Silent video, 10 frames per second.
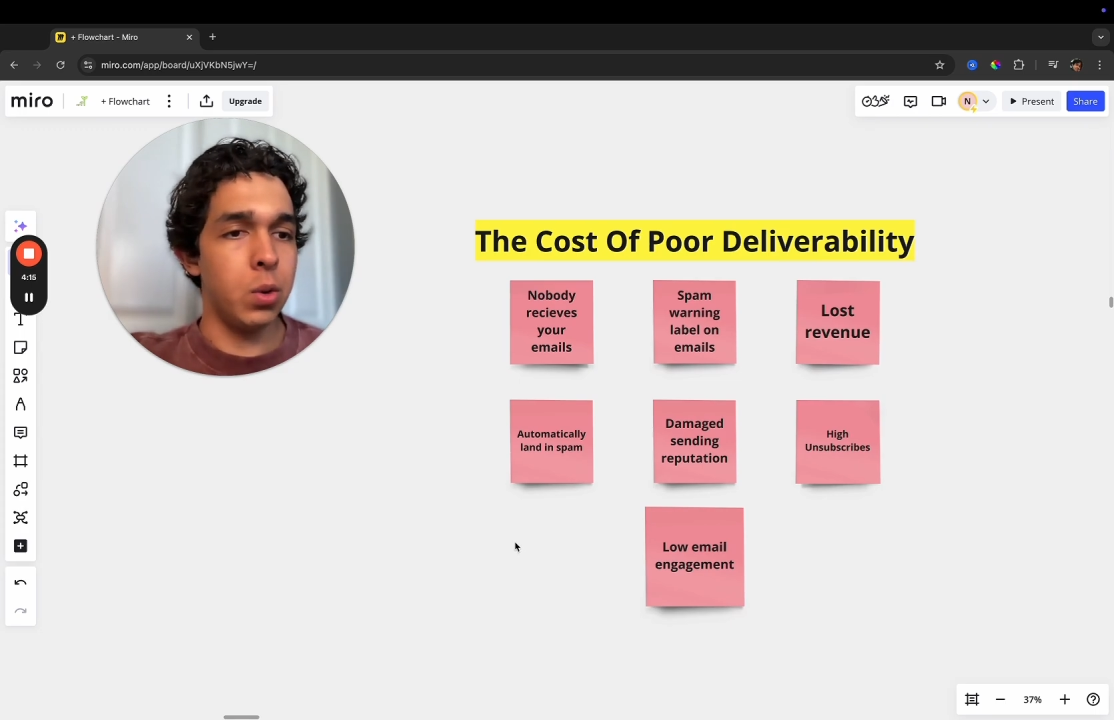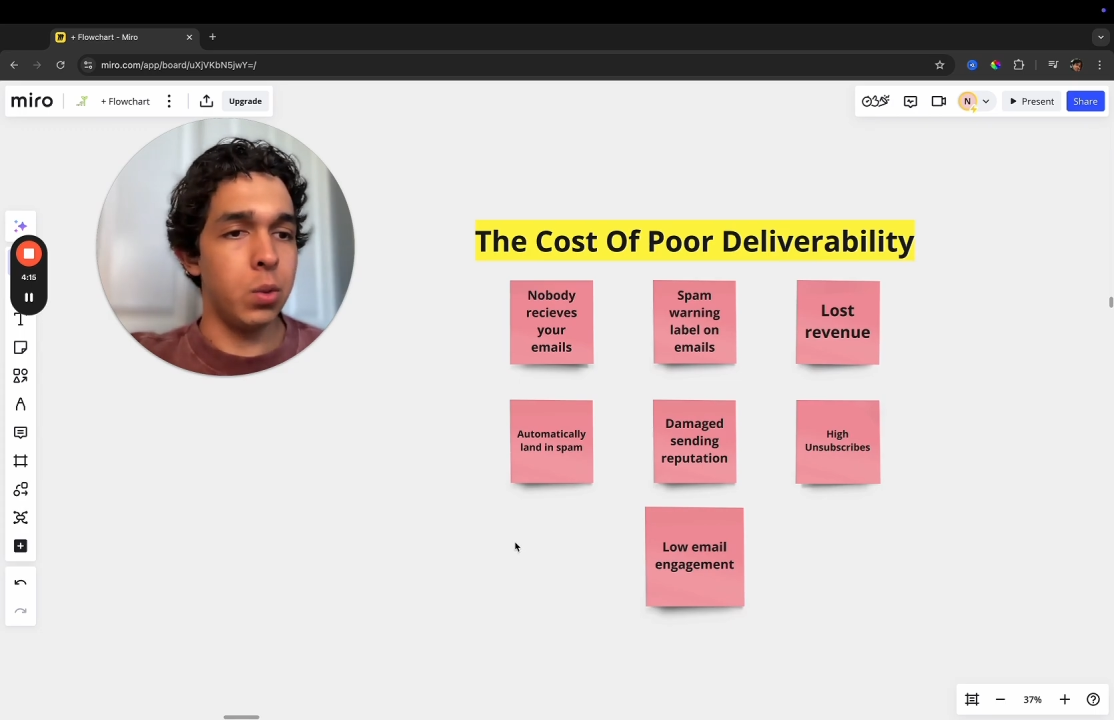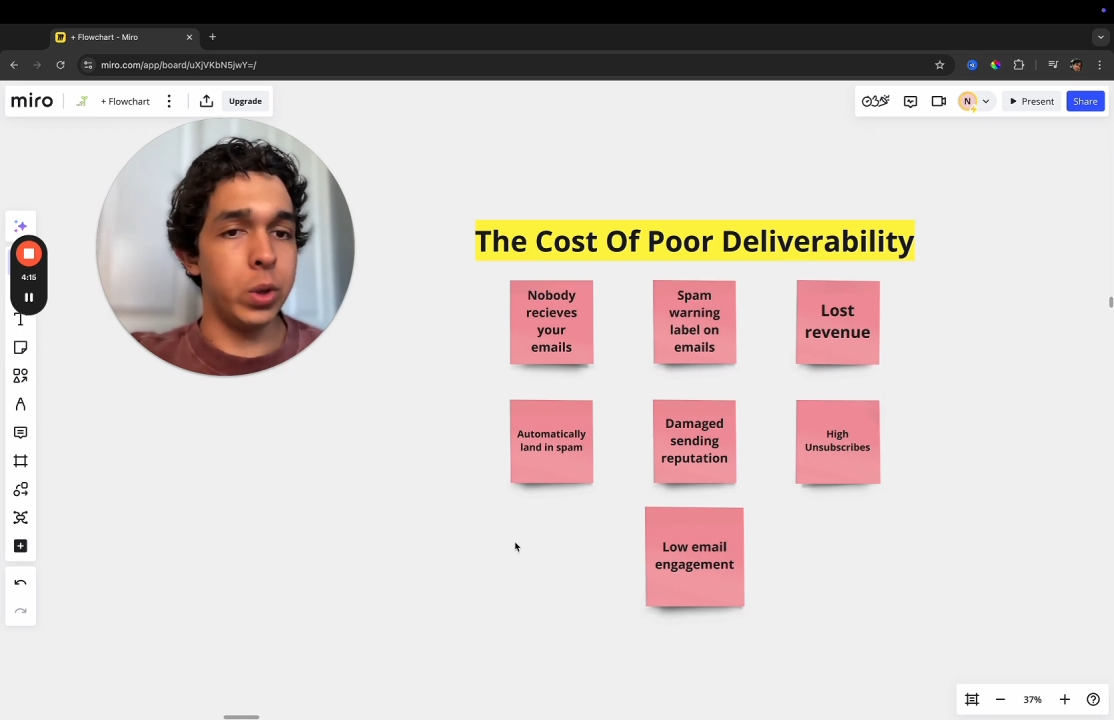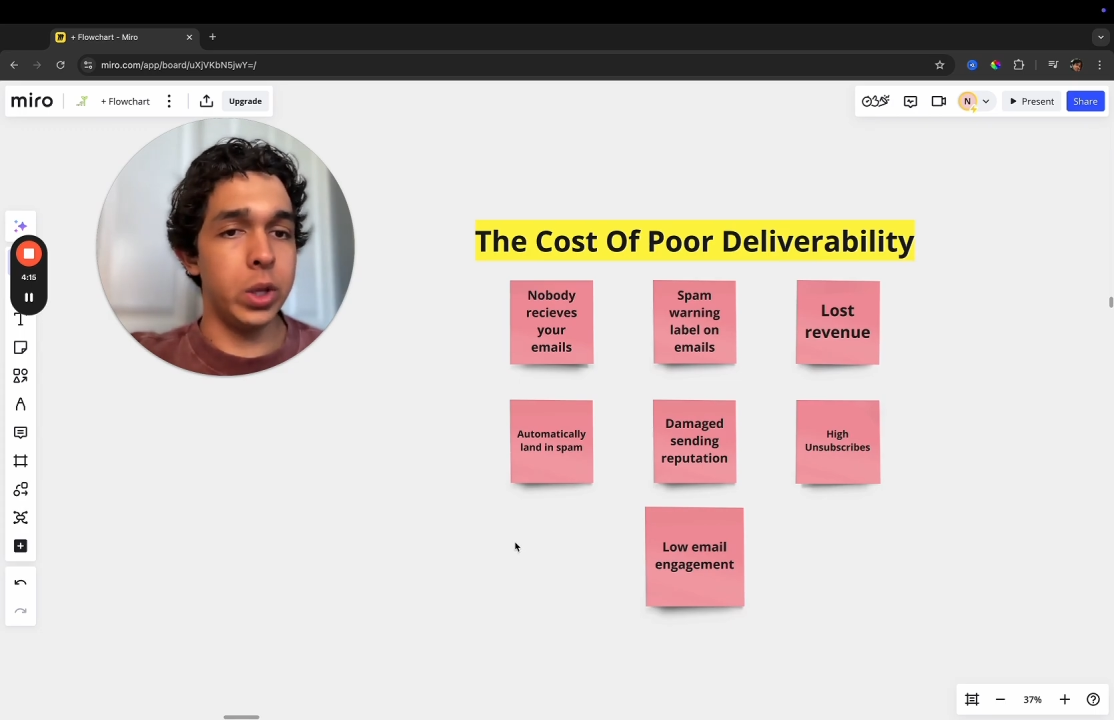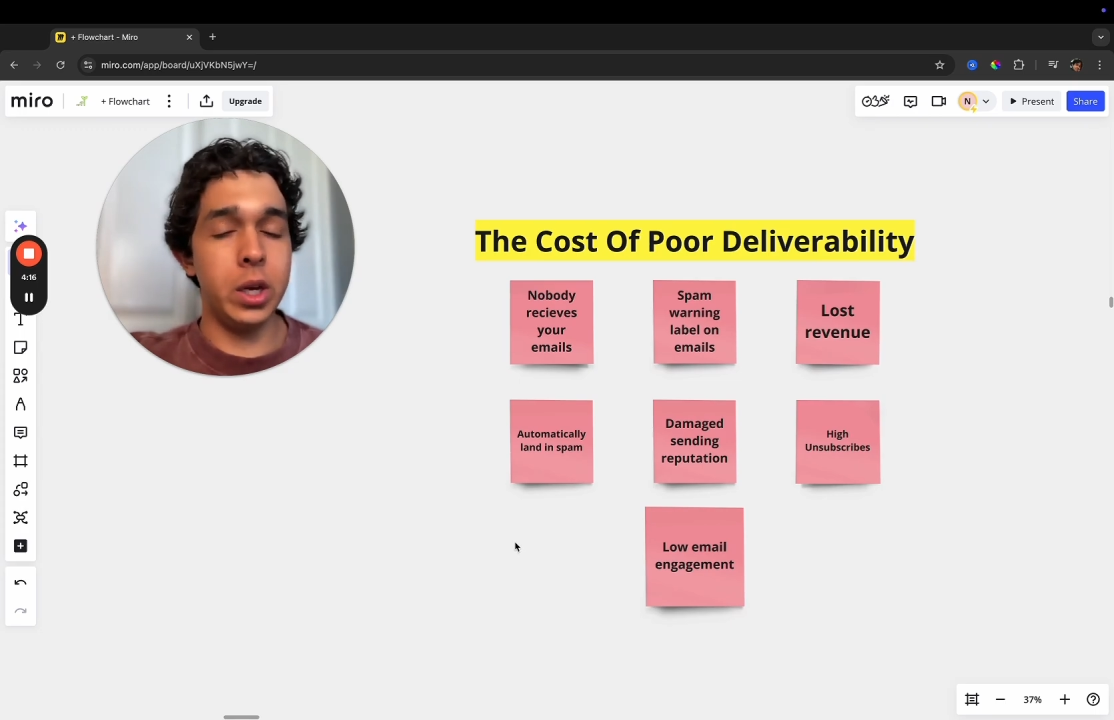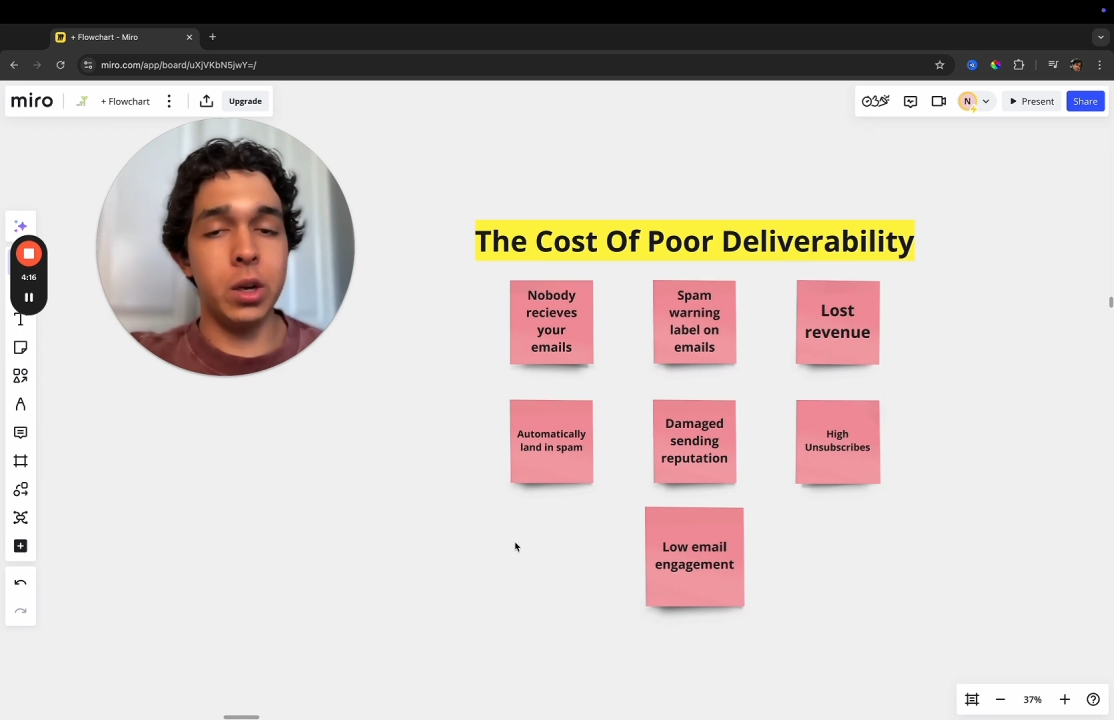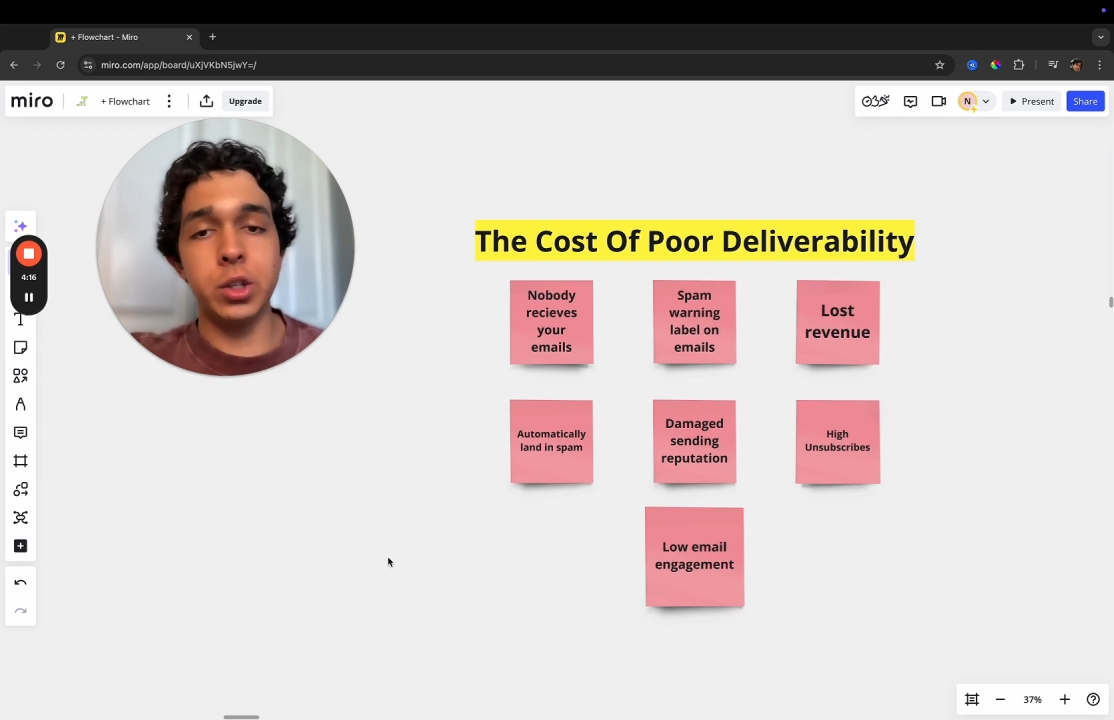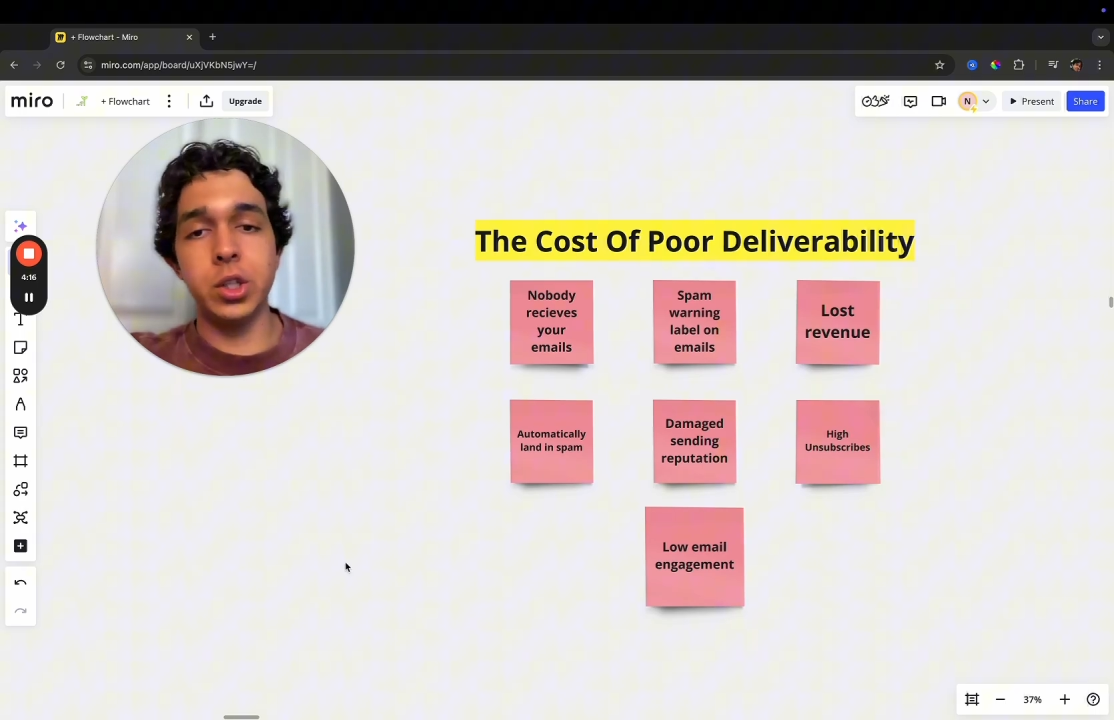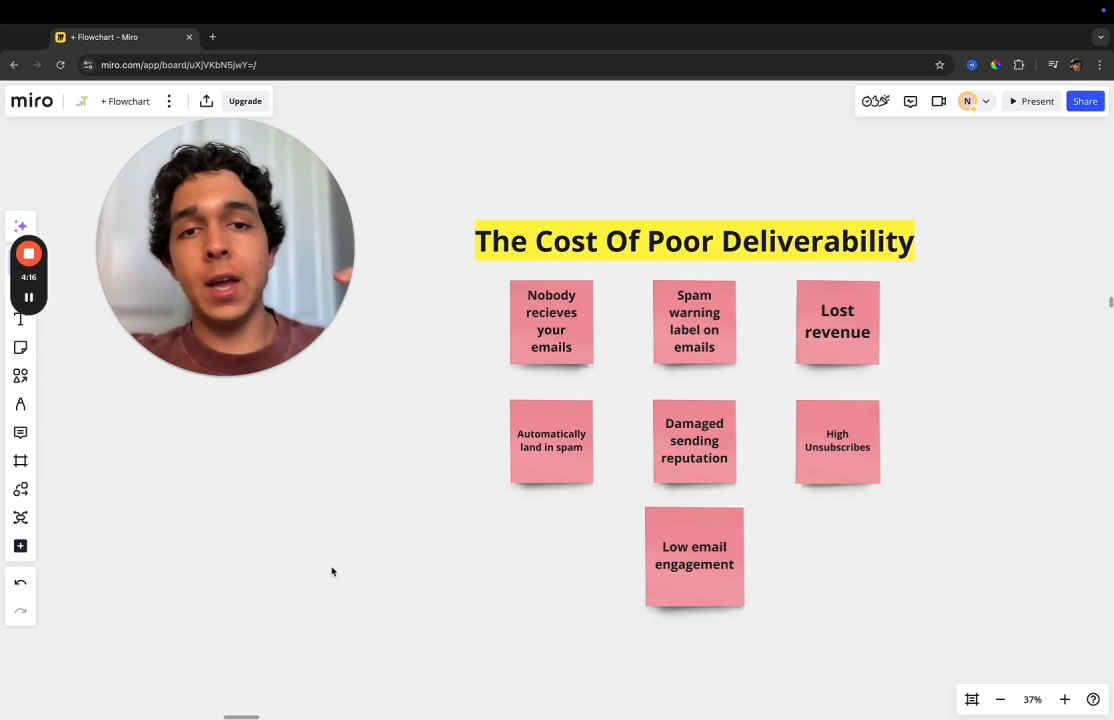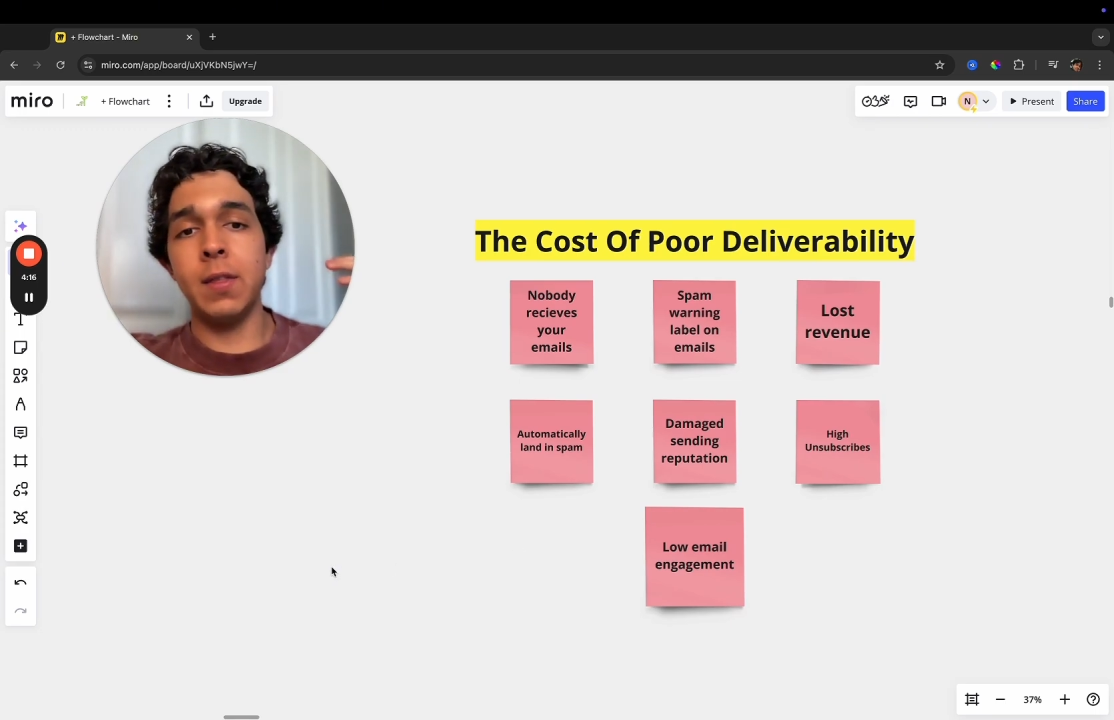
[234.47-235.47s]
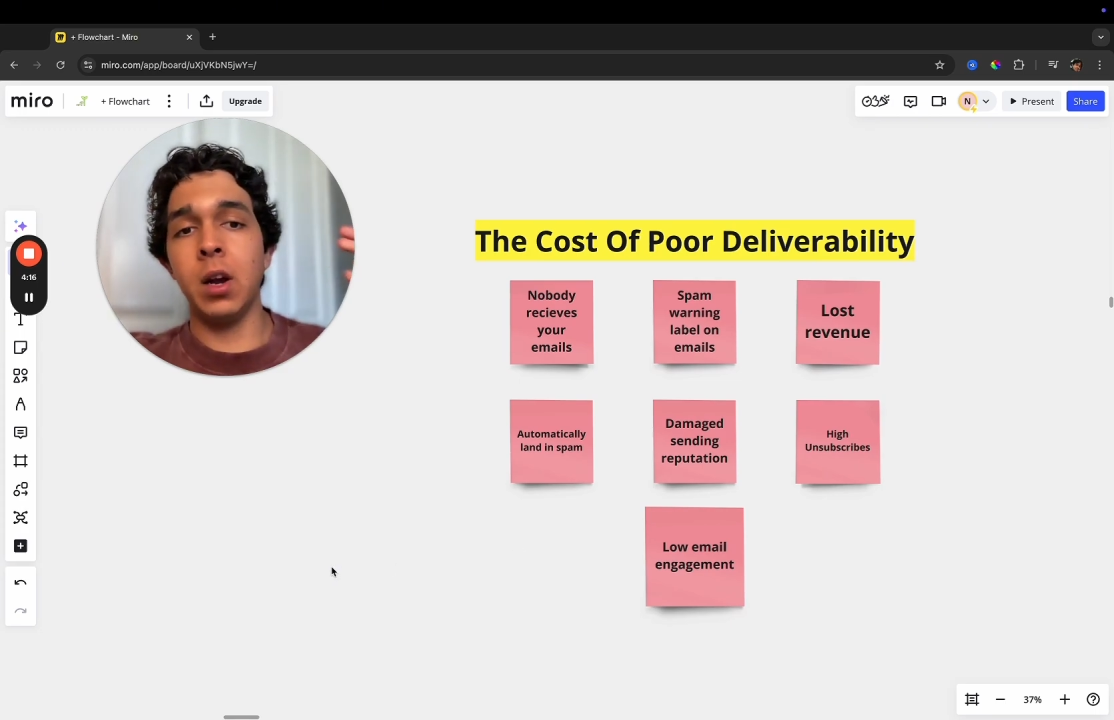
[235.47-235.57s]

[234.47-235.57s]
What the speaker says: really understand